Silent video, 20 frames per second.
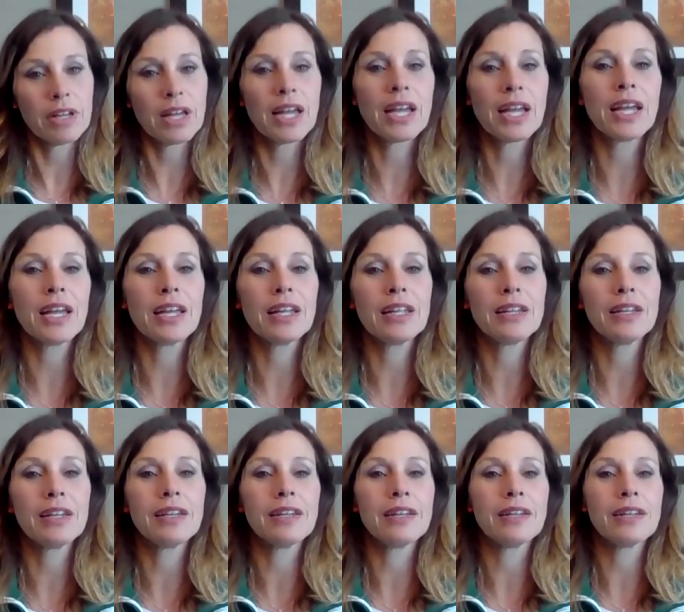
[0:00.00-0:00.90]

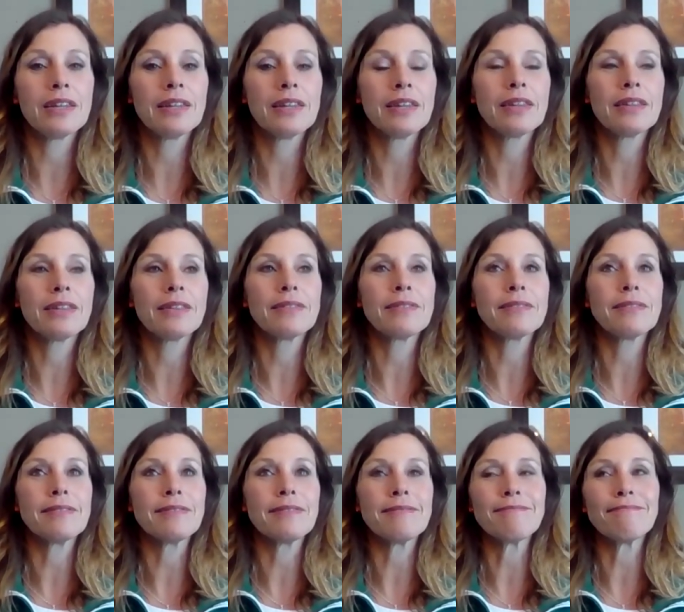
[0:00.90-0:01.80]
And
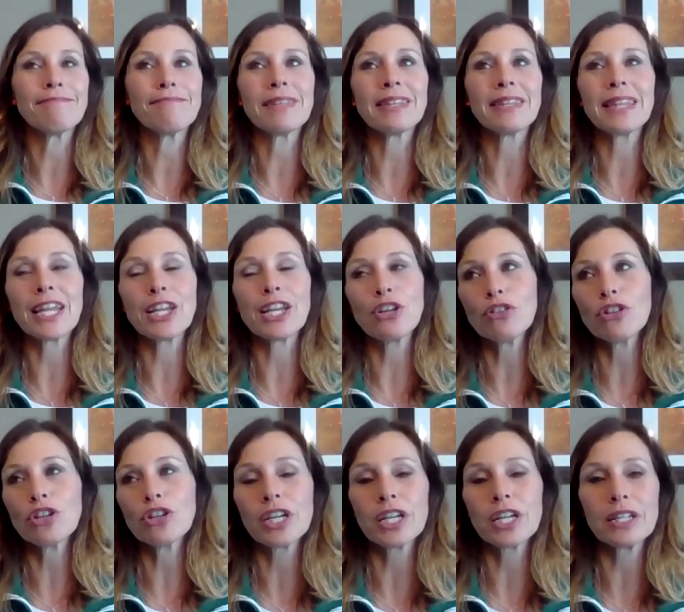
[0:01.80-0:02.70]
that then
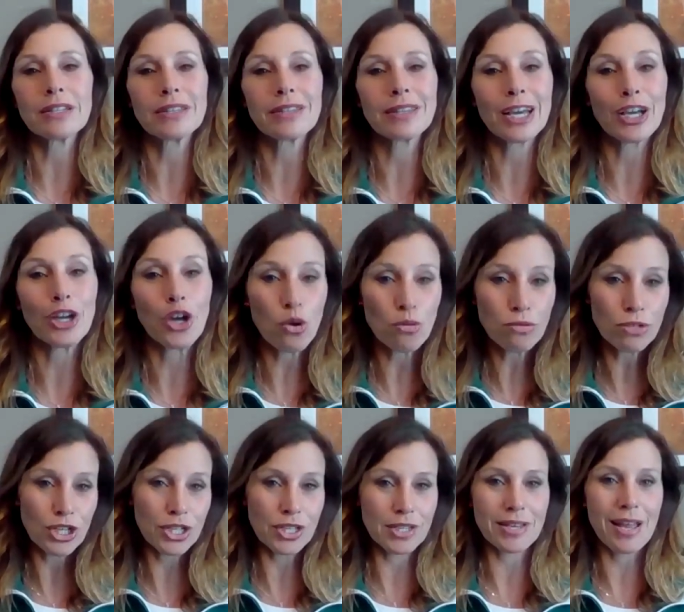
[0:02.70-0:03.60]
you look at that
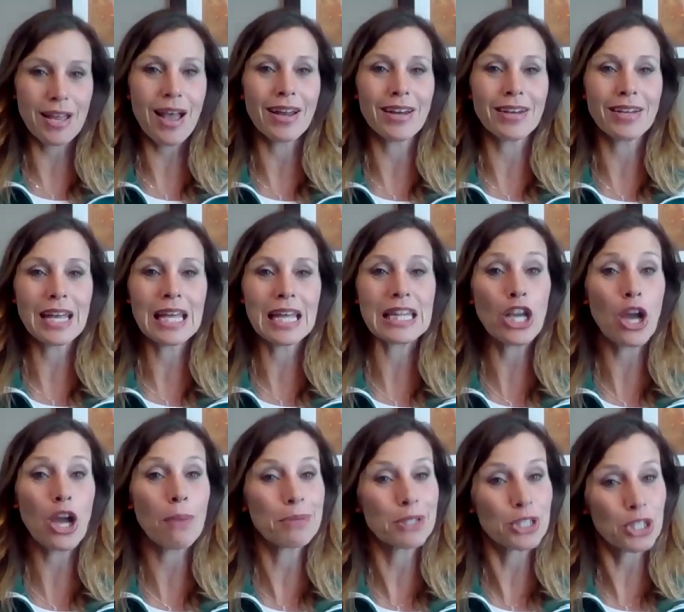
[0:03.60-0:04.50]
coaching side and
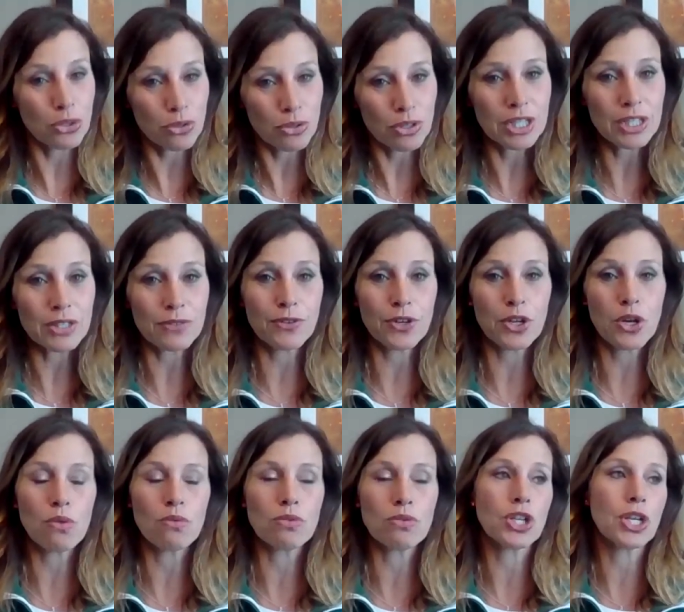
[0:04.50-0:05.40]
the opportunities
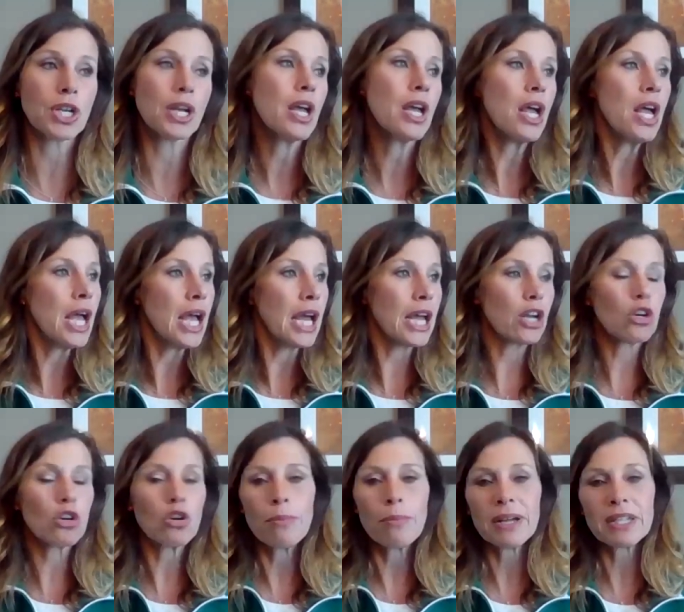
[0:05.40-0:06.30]
for coaching.
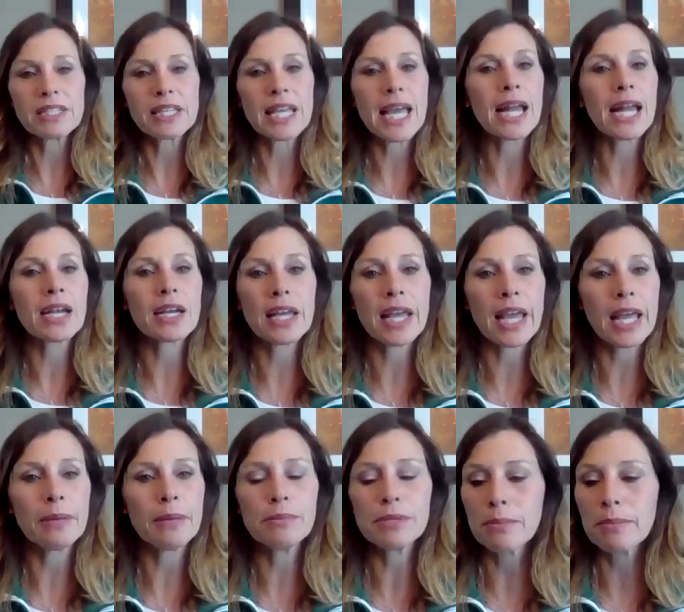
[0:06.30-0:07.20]
And I'll go back to Canada
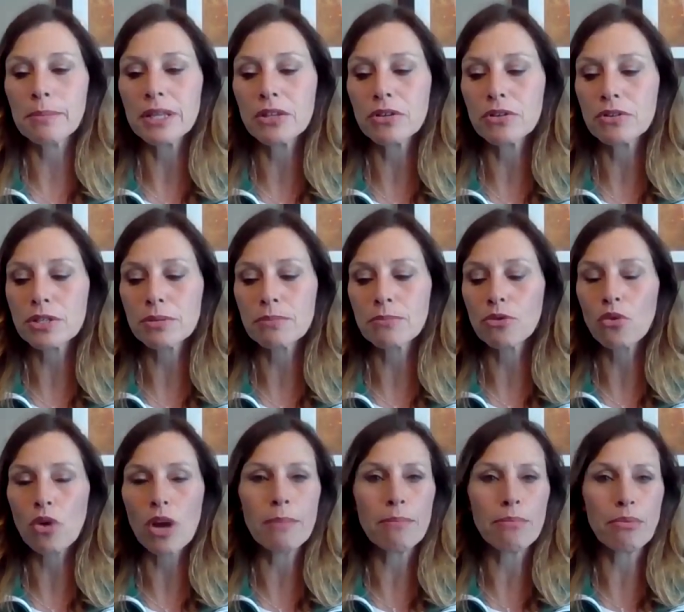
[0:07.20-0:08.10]
Games. I mean, there are some
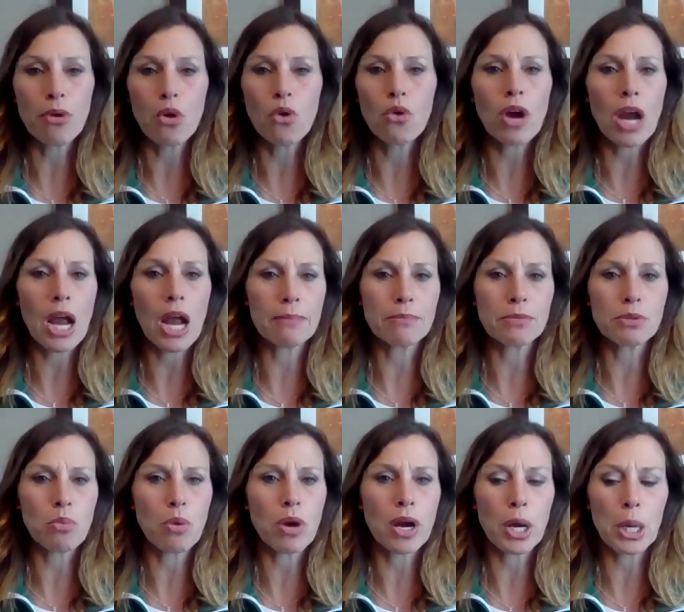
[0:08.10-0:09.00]
great
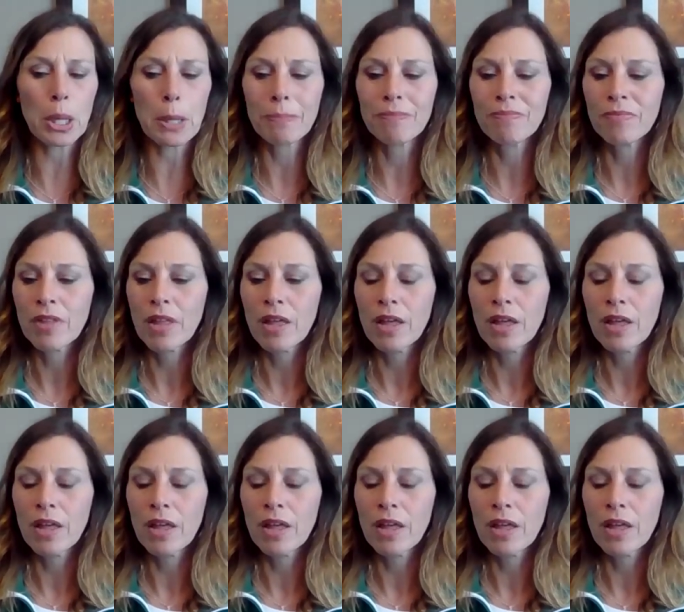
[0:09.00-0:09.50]
programs where